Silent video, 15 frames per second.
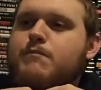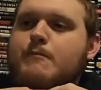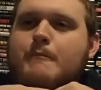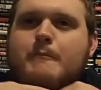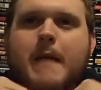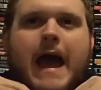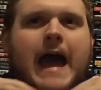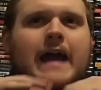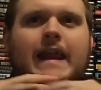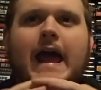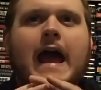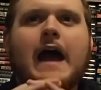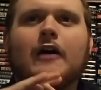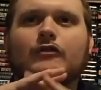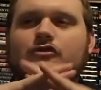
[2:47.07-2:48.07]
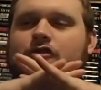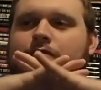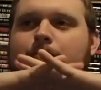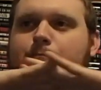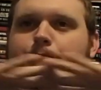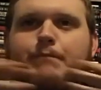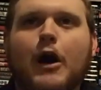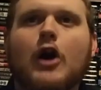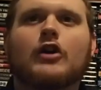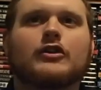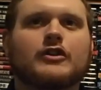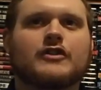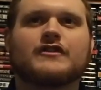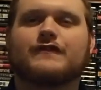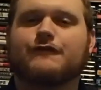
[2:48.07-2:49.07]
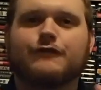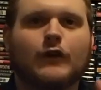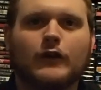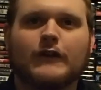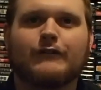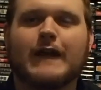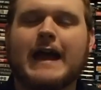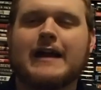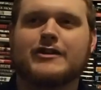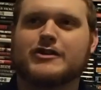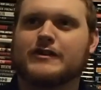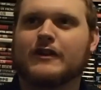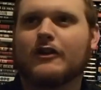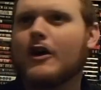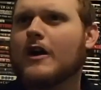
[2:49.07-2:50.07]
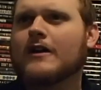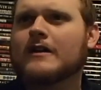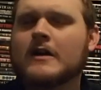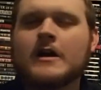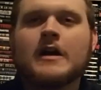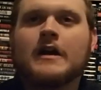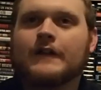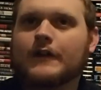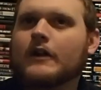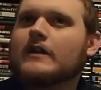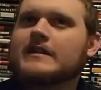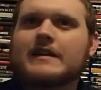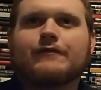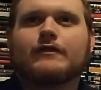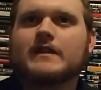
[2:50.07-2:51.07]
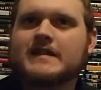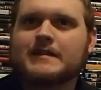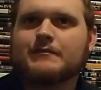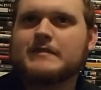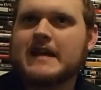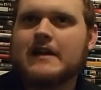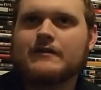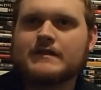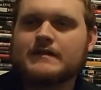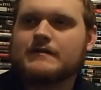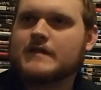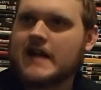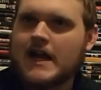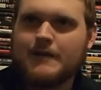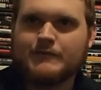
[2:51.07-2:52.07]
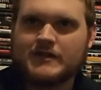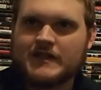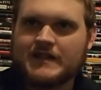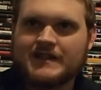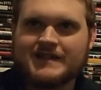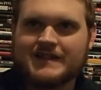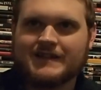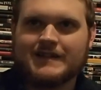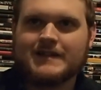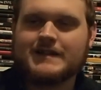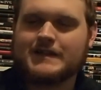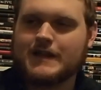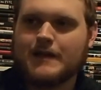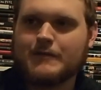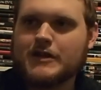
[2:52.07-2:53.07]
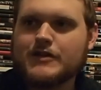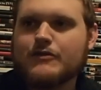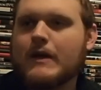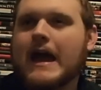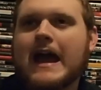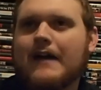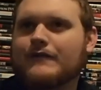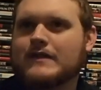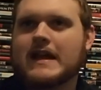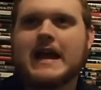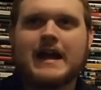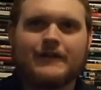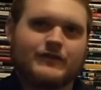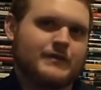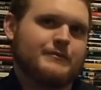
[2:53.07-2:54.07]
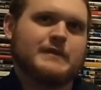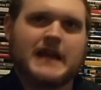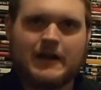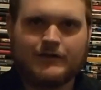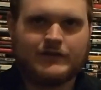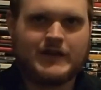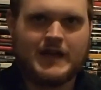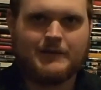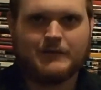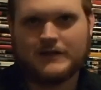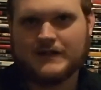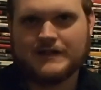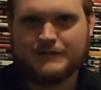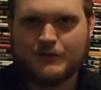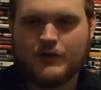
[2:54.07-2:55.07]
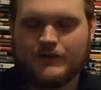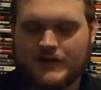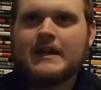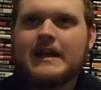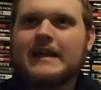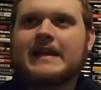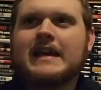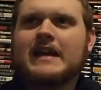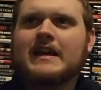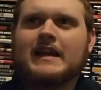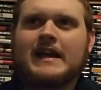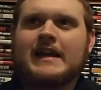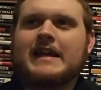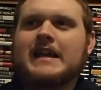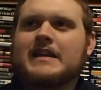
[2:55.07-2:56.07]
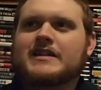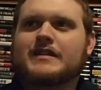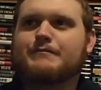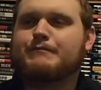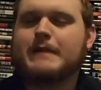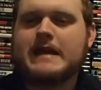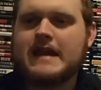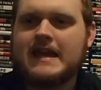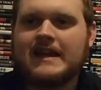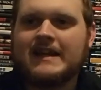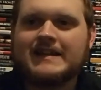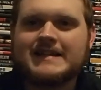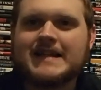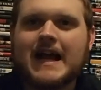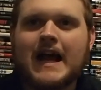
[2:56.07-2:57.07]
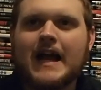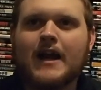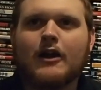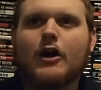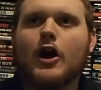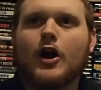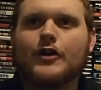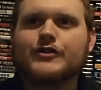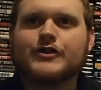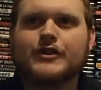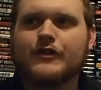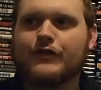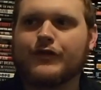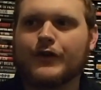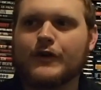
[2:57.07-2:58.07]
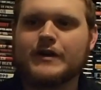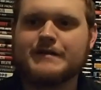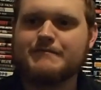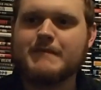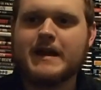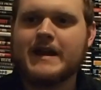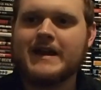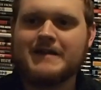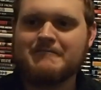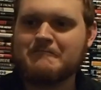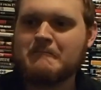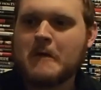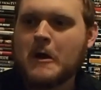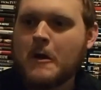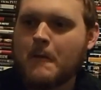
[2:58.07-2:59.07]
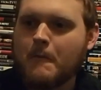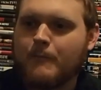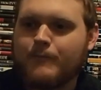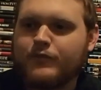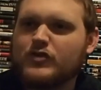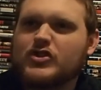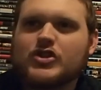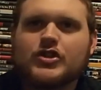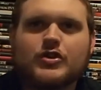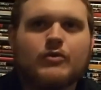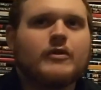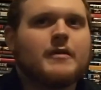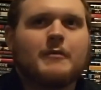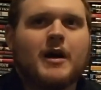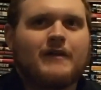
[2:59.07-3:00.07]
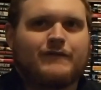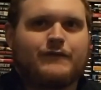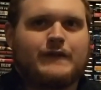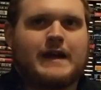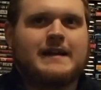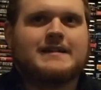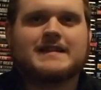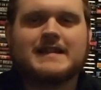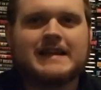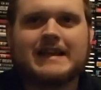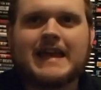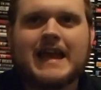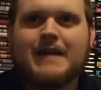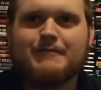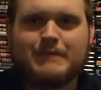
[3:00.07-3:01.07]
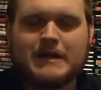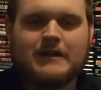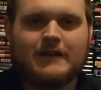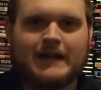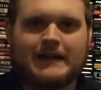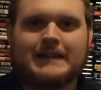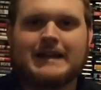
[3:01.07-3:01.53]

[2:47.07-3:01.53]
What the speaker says: madhouse bonkers full of action. There are definitely some downtime scenes in this. I mean, you have to have some downtime in these movies. It can't just be an entire 130 minute shoot 'em up fest. It can't be like